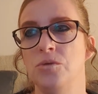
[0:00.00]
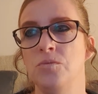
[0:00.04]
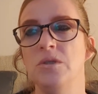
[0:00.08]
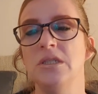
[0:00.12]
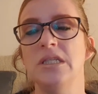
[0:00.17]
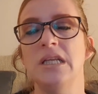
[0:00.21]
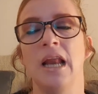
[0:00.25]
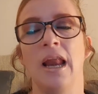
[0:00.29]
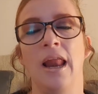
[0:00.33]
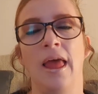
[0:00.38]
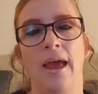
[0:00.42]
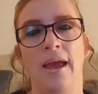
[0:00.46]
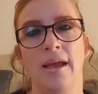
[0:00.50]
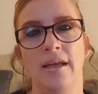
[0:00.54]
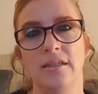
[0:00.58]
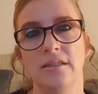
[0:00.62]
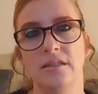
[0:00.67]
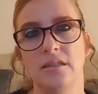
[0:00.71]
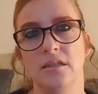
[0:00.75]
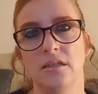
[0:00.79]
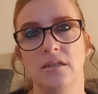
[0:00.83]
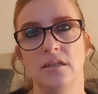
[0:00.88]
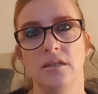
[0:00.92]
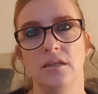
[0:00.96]

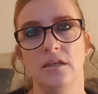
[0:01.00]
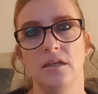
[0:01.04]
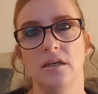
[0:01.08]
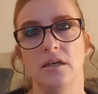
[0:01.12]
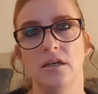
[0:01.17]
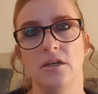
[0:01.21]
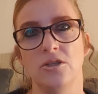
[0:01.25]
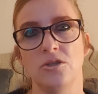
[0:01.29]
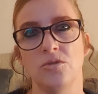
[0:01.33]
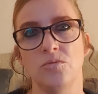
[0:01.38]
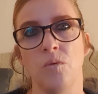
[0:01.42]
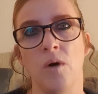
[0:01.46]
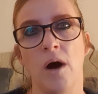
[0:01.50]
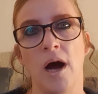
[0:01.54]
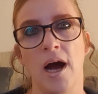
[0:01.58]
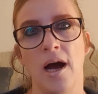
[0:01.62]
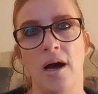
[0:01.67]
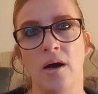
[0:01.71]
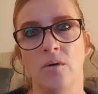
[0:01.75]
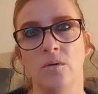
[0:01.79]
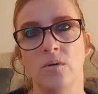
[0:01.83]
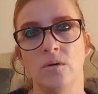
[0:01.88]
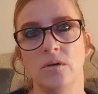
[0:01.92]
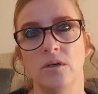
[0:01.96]
led as
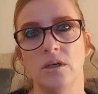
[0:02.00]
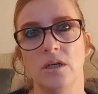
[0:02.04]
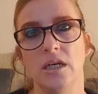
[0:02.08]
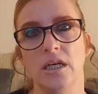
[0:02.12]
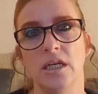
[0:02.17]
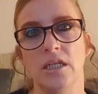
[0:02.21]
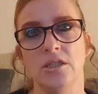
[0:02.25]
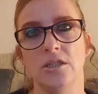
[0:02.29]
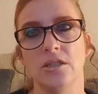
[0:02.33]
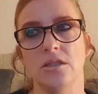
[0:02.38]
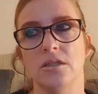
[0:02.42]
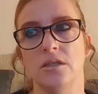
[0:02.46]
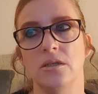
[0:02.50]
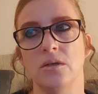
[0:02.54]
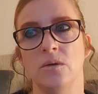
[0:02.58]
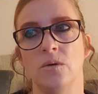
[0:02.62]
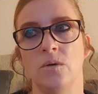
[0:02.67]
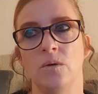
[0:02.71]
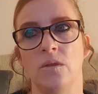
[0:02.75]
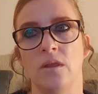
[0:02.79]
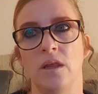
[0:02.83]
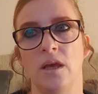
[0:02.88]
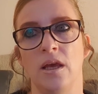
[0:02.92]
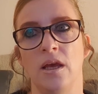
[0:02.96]
well
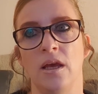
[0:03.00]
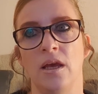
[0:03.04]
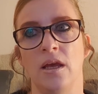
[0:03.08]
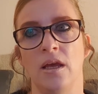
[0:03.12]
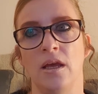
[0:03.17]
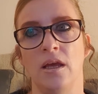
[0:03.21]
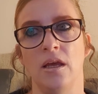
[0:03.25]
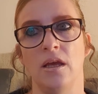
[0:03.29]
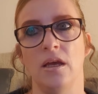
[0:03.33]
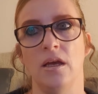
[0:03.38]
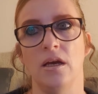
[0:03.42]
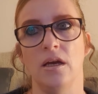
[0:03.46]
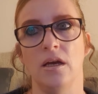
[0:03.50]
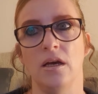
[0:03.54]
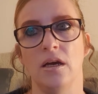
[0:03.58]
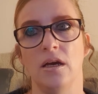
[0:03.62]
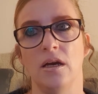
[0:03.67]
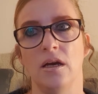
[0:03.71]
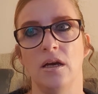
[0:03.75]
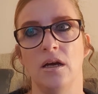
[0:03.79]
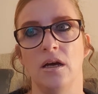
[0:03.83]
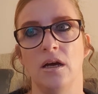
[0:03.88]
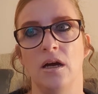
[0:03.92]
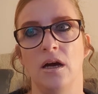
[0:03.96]
into the
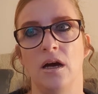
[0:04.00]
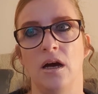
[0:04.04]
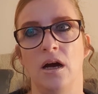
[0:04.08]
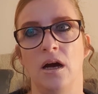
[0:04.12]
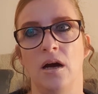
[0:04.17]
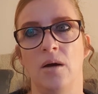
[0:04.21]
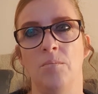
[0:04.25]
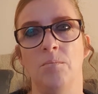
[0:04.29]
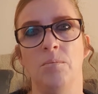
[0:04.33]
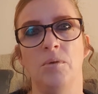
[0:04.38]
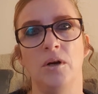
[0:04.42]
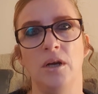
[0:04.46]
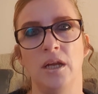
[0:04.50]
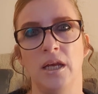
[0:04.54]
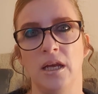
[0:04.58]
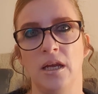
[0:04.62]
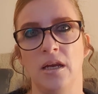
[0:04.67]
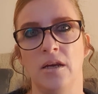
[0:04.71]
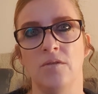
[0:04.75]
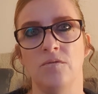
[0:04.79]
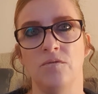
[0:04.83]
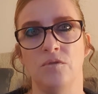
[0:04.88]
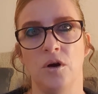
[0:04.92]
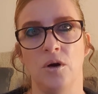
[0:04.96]

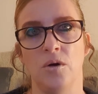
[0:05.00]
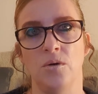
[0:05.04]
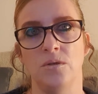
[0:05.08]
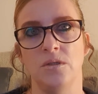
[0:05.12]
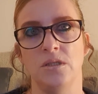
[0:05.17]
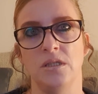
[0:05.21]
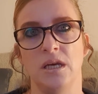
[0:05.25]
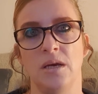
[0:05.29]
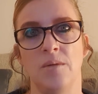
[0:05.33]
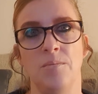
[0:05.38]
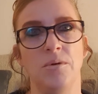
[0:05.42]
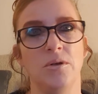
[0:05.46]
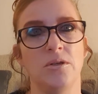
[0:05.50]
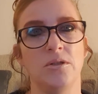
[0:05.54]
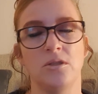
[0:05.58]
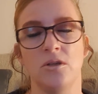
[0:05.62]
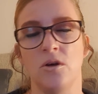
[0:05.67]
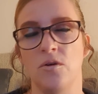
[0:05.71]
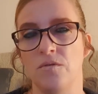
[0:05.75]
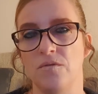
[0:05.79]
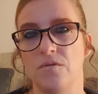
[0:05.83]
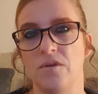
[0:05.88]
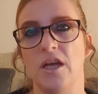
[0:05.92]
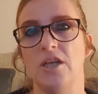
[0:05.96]
bullying of Rosie, because
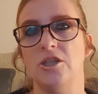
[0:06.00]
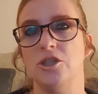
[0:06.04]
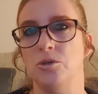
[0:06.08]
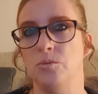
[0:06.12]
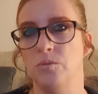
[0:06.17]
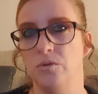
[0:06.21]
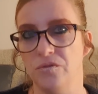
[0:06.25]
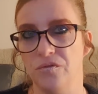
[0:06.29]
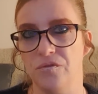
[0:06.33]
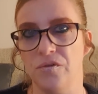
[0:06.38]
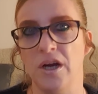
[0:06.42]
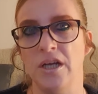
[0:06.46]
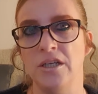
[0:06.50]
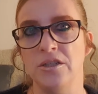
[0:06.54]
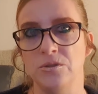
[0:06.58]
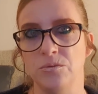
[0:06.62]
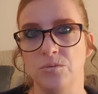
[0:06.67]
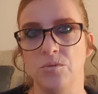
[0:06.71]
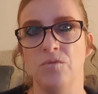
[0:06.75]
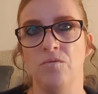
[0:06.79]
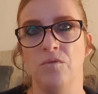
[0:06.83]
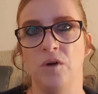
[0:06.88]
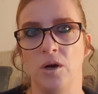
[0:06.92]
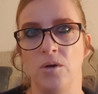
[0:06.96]
don't forget, she was friends
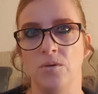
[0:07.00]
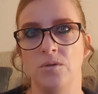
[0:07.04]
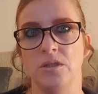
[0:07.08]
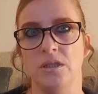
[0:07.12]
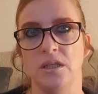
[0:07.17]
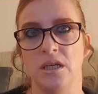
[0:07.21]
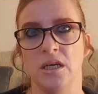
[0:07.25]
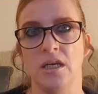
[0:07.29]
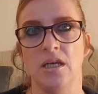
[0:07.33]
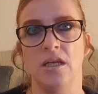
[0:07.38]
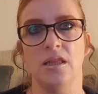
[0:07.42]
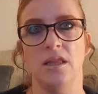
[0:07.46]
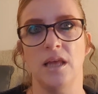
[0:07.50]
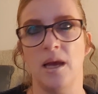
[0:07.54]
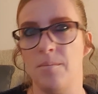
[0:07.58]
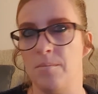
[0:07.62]
with Rosie. They